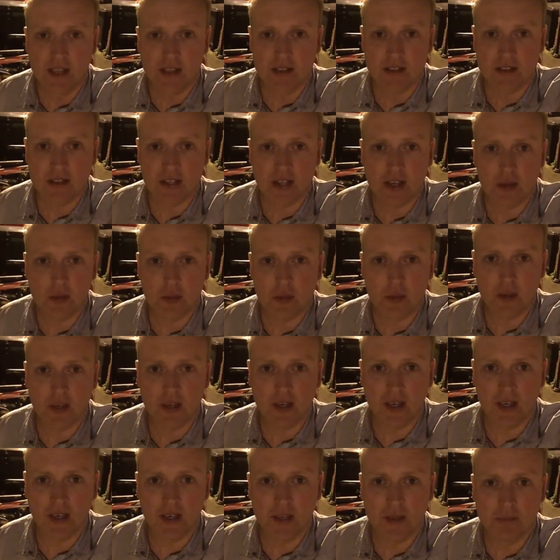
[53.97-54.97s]
So,
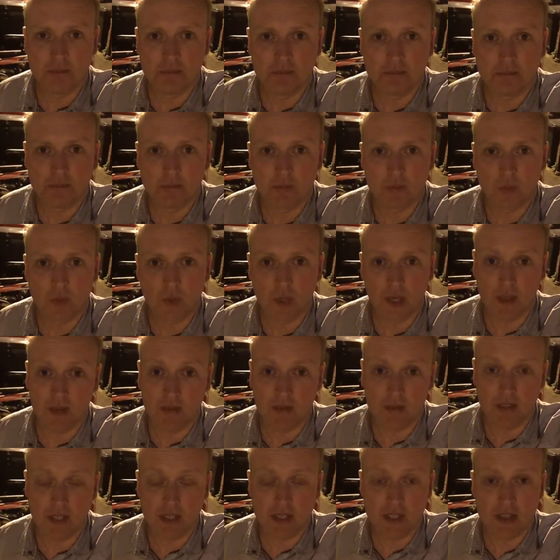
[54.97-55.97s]
um, well,
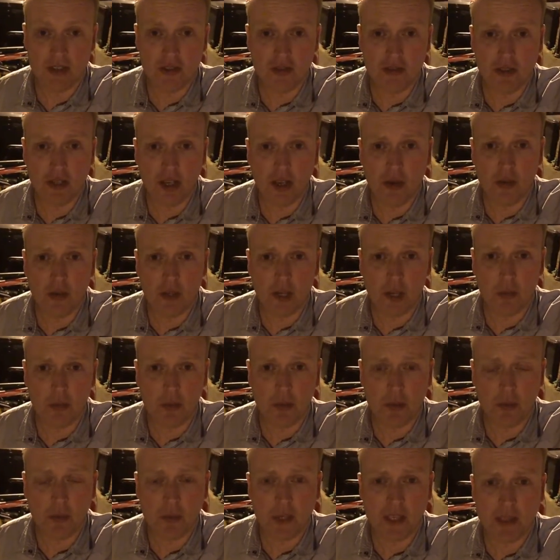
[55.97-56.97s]
and as you know, a couple
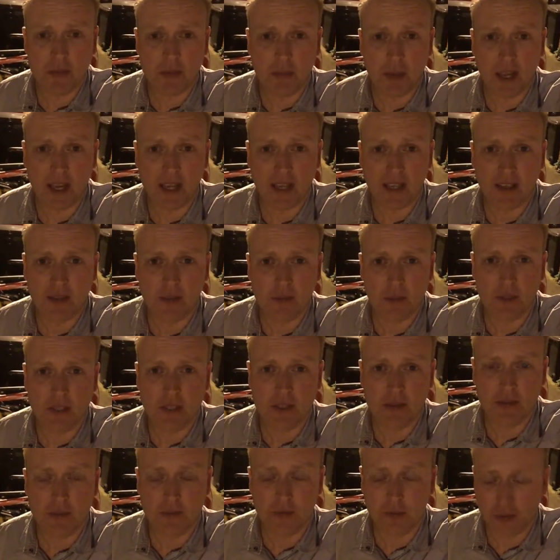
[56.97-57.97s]
of weeks back, when
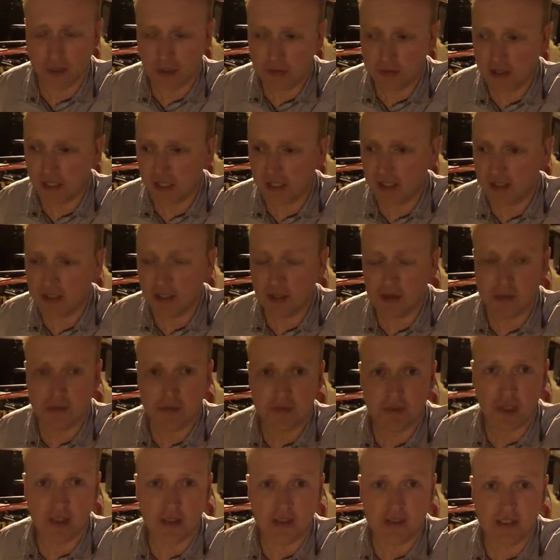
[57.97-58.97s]
you follow Daily Dose of
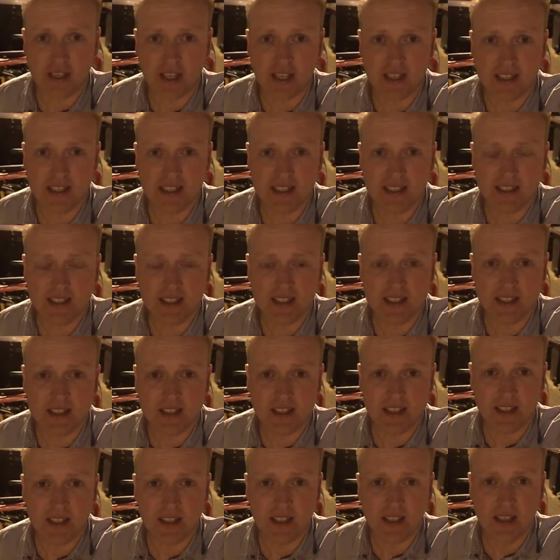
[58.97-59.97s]
Dutch, I did this
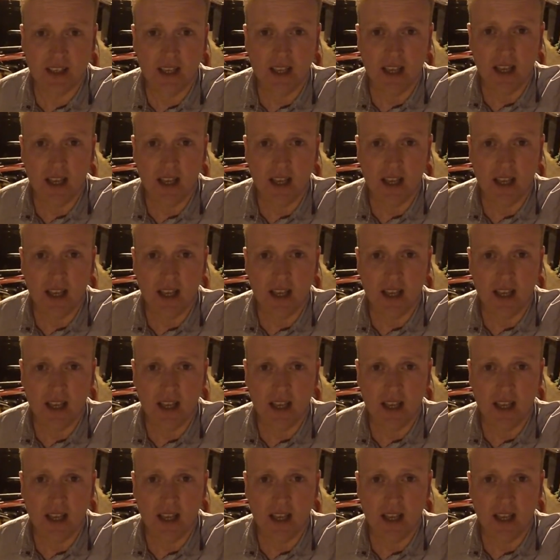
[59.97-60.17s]
uh,